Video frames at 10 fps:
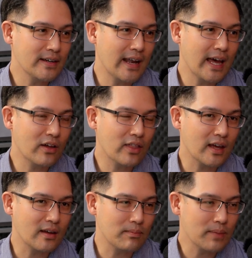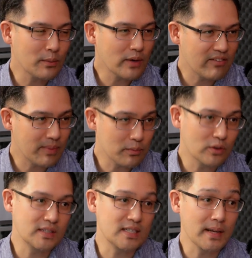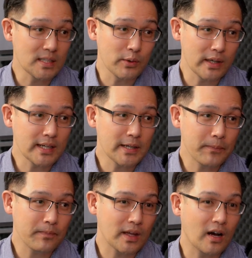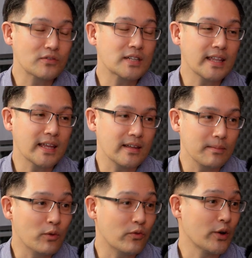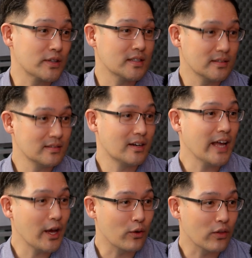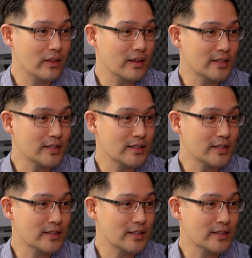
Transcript: Now that people have a bit more dispensable income, obviously they're more focused on health.